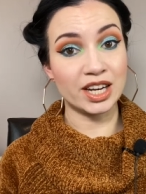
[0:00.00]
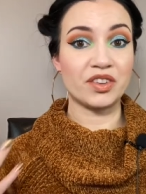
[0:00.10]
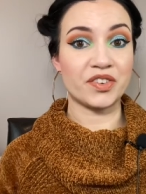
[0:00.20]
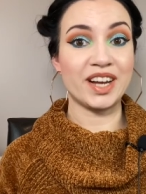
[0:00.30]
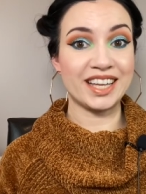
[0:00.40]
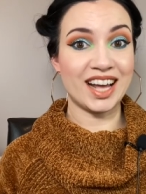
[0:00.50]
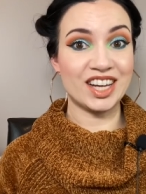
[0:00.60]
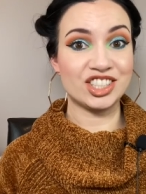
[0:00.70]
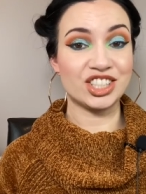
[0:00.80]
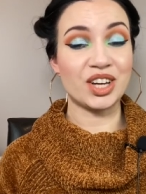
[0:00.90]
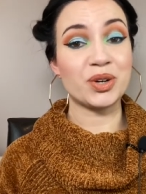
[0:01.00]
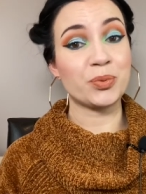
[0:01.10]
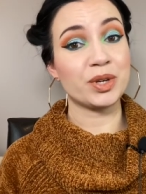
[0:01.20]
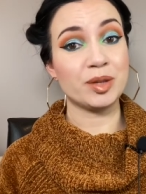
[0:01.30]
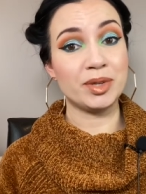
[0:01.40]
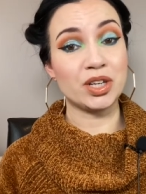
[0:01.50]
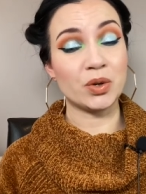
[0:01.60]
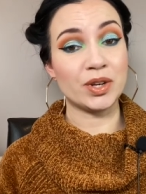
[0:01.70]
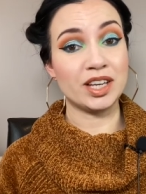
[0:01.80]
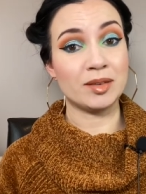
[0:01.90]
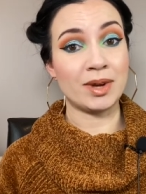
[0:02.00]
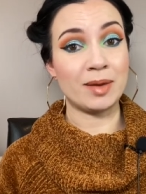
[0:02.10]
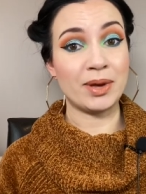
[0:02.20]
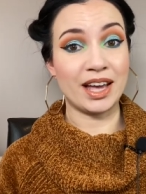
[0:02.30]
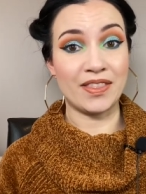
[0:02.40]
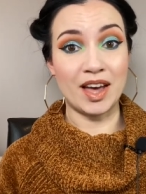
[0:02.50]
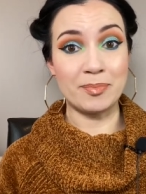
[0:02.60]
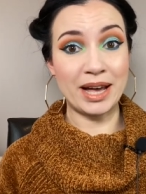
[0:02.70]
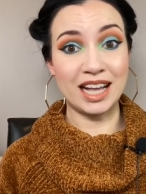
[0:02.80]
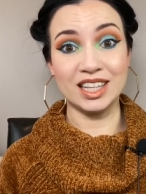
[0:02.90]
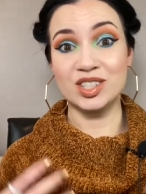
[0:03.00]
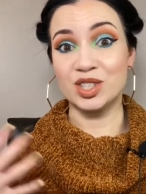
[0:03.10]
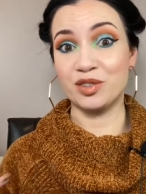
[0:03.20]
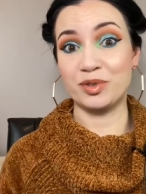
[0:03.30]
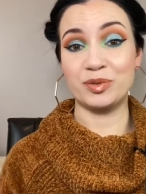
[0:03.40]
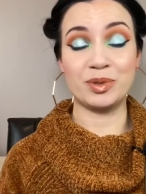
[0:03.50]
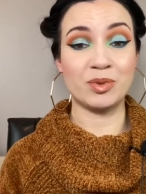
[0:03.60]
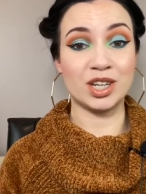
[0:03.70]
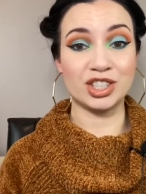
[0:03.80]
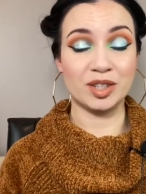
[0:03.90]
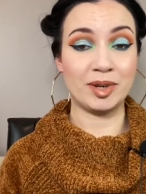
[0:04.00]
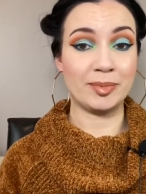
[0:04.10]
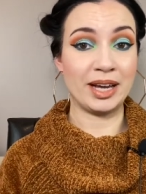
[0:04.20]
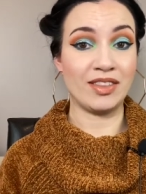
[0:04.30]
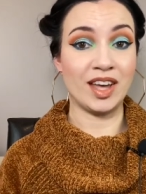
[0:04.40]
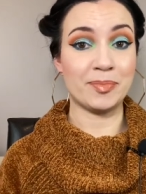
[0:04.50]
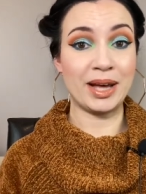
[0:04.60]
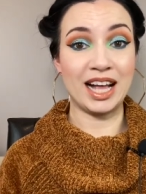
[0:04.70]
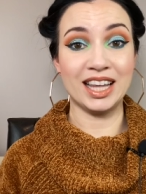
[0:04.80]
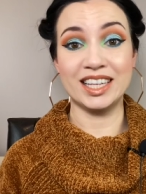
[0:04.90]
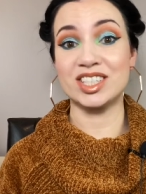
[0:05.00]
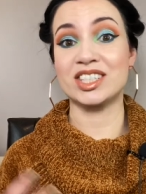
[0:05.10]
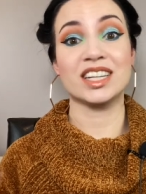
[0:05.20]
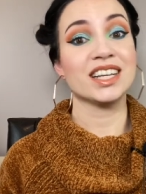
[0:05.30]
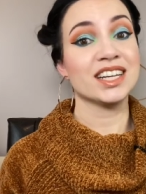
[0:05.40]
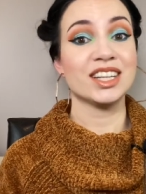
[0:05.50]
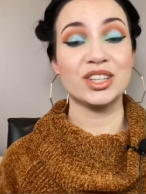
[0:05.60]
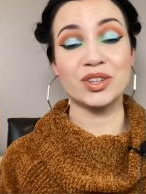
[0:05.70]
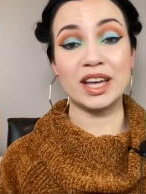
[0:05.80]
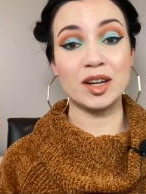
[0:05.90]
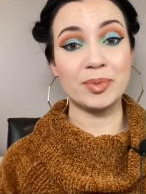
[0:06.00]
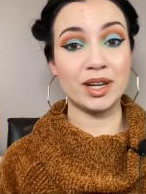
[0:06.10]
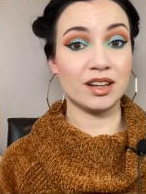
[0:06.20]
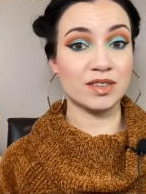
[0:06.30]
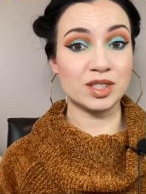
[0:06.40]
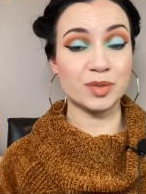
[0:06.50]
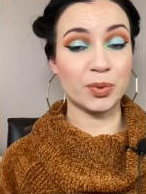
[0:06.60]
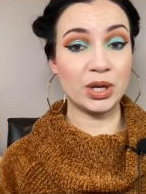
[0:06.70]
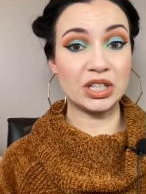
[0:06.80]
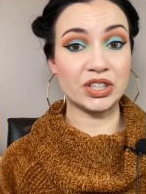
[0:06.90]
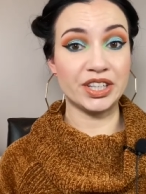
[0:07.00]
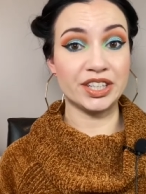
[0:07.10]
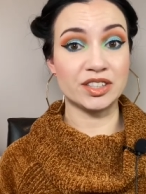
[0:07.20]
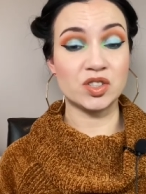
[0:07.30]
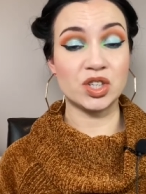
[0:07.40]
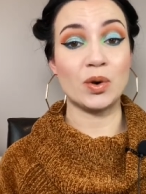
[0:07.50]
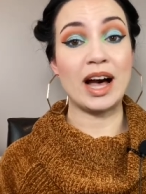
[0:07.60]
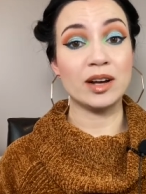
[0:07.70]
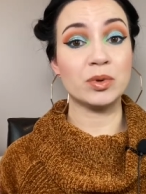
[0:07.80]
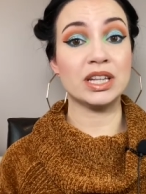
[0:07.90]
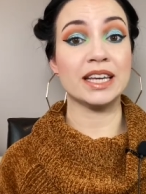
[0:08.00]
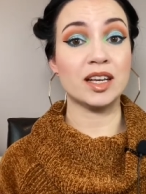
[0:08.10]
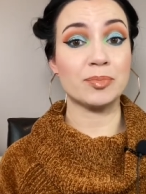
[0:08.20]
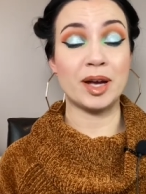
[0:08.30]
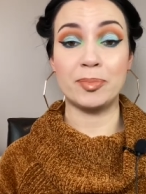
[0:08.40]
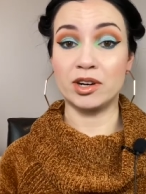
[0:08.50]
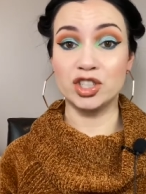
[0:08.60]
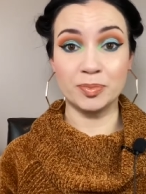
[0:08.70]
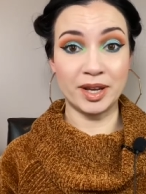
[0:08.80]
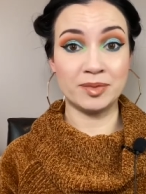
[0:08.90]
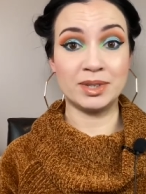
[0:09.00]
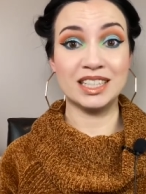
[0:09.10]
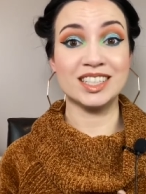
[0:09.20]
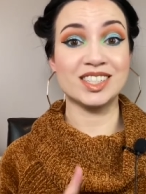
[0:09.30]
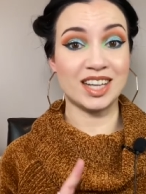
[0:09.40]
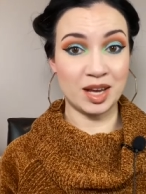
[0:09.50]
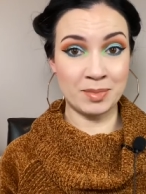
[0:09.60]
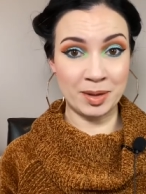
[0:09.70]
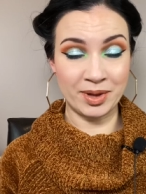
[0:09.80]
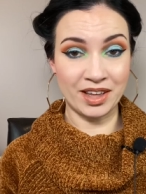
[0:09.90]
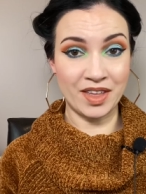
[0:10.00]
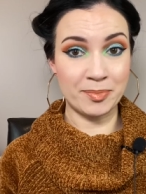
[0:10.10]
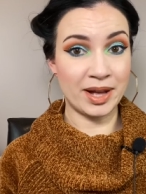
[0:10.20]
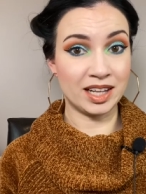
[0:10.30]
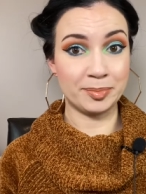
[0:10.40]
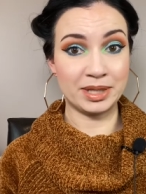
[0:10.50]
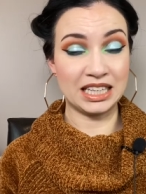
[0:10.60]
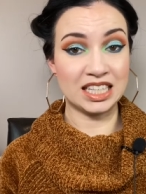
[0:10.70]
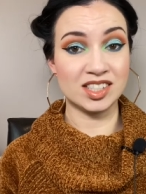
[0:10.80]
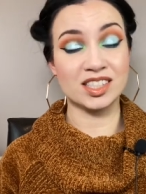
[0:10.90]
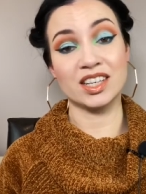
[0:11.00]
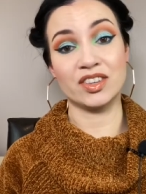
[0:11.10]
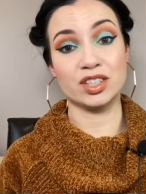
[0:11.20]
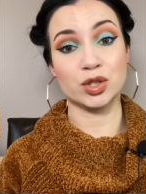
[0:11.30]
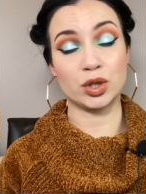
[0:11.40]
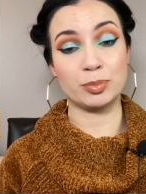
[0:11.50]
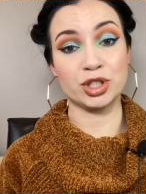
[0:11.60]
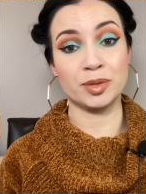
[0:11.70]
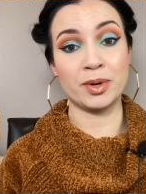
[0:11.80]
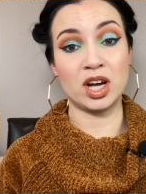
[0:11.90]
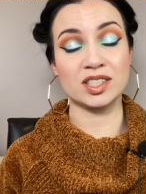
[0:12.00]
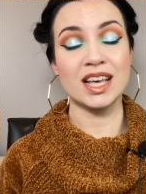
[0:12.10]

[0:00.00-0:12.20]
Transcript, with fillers: Franken eyeshadow will be going in my Pan That palette. So if you've been watching my Pan That palette, you'll get a bit of a spoiler here. So I will link my Project Pan playlist and my Pan That palette playlists in the description box.